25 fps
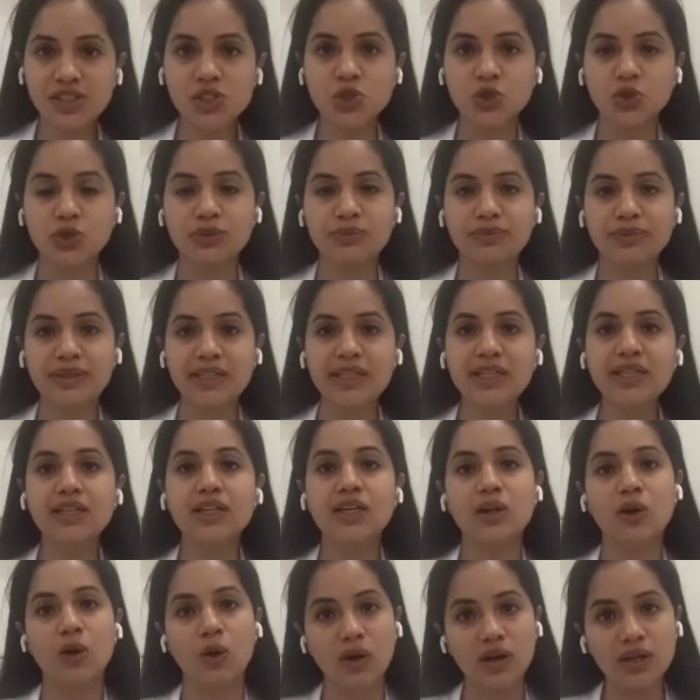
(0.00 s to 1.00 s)
should be
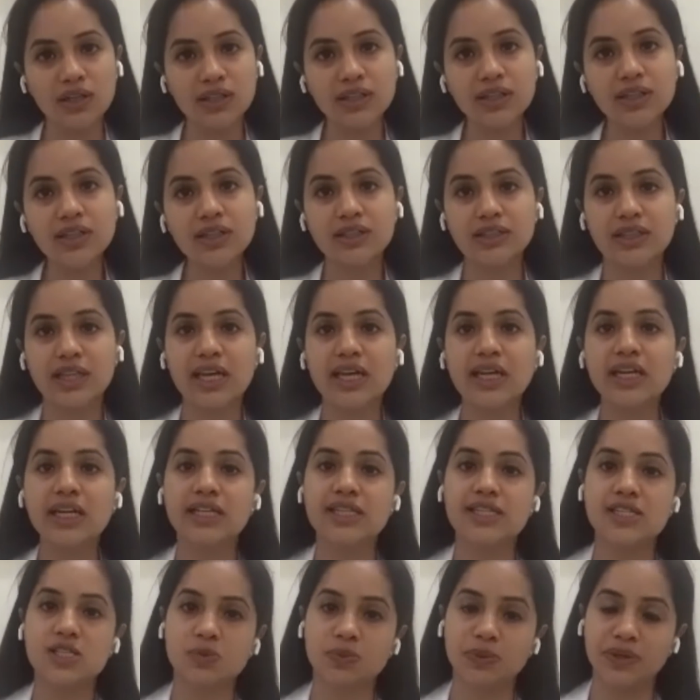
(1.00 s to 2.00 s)
longer than
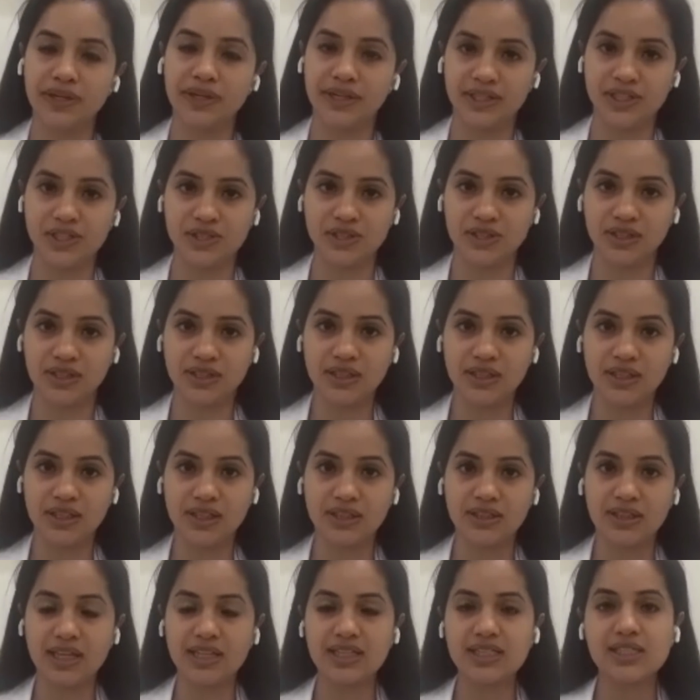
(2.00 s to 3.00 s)
inspiration.
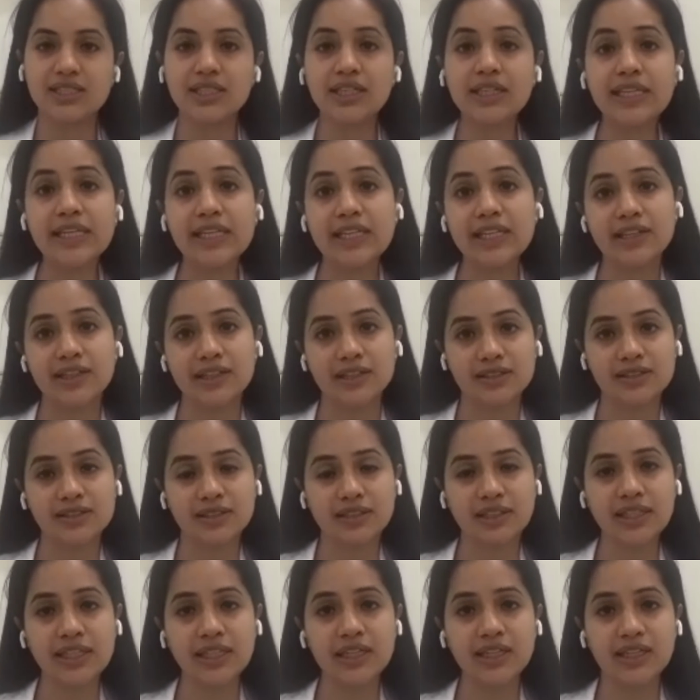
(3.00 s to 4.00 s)
That's the key
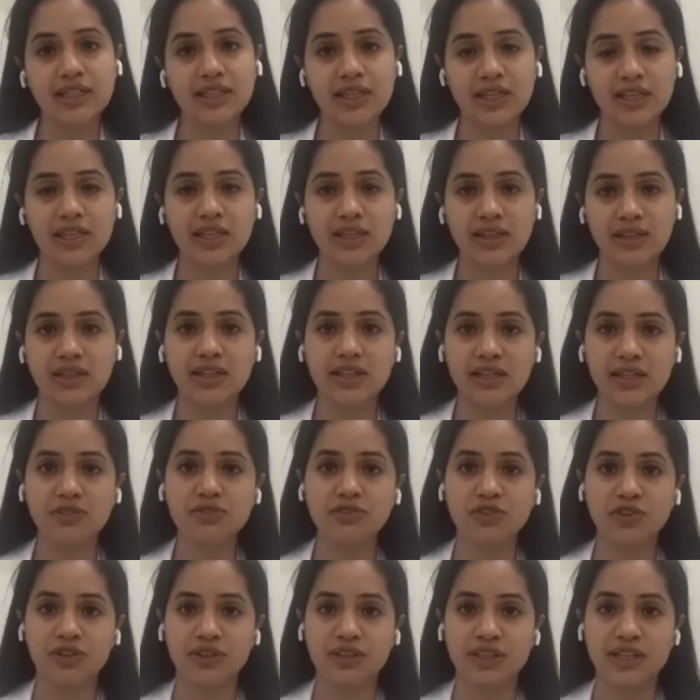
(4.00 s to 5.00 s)

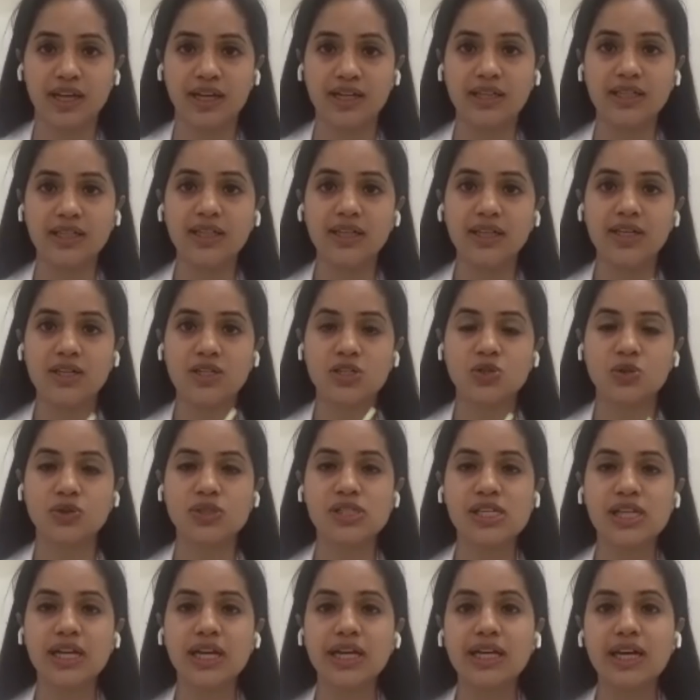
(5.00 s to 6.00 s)
for that. So
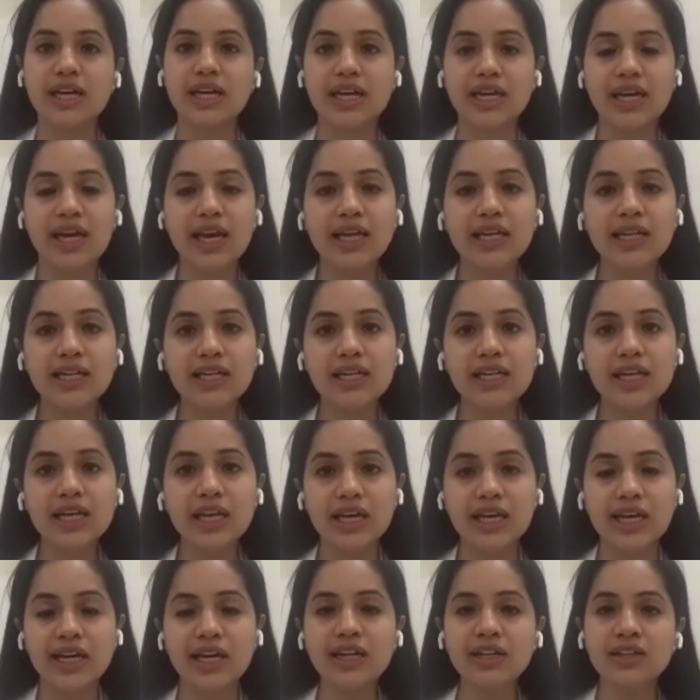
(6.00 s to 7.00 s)
it's like, again,
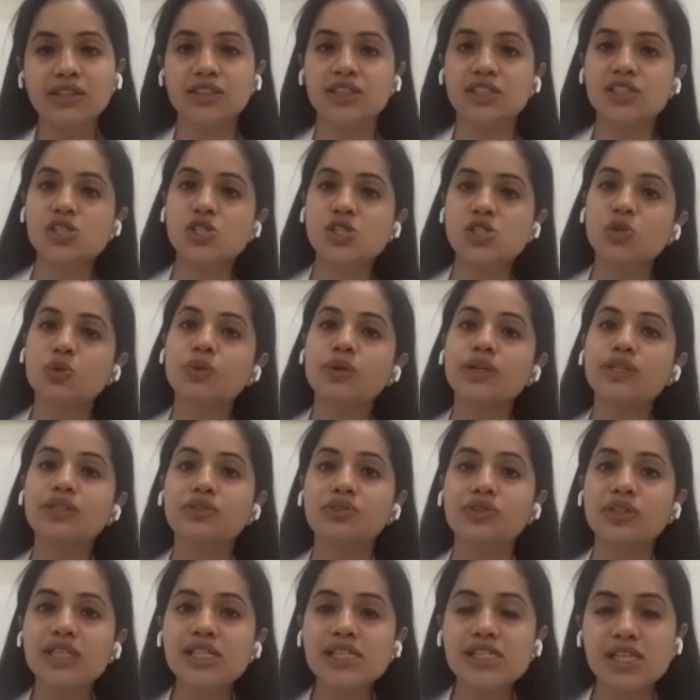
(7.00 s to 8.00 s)
inhale, just do it
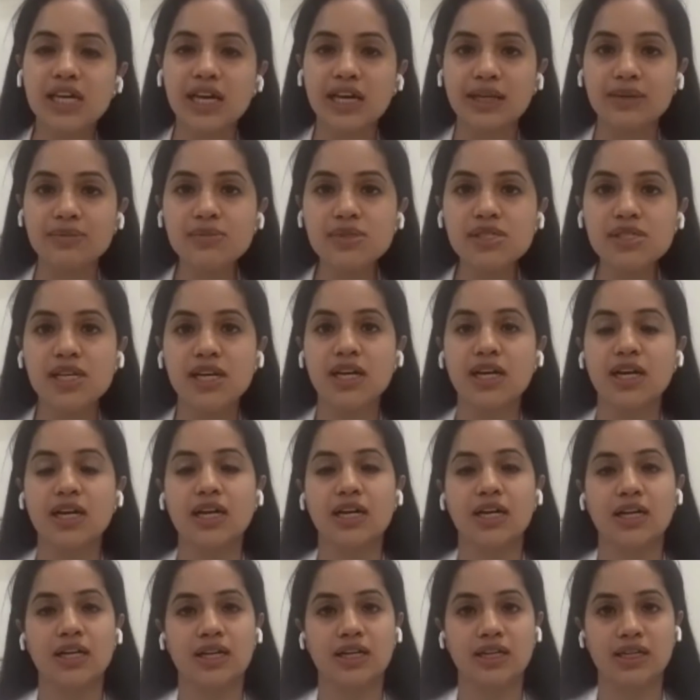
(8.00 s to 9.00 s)
3 times.
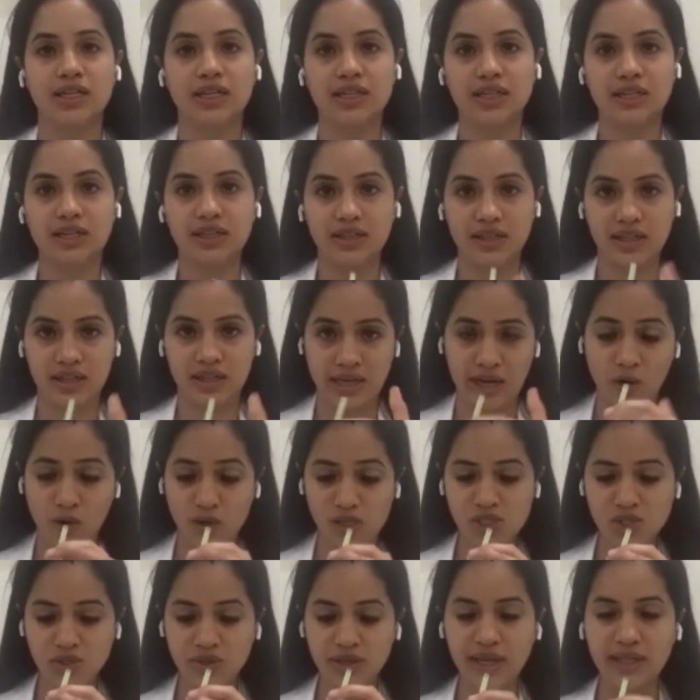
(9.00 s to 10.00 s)

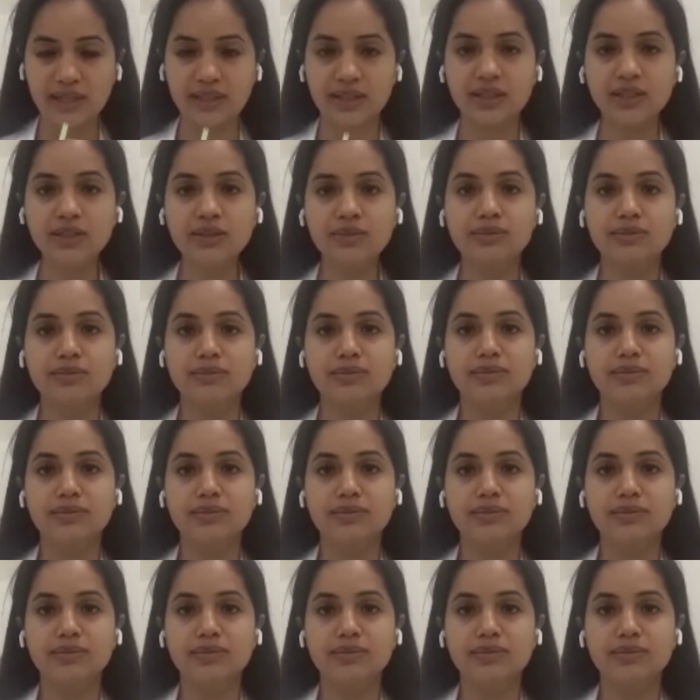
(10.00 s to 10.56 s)
All together.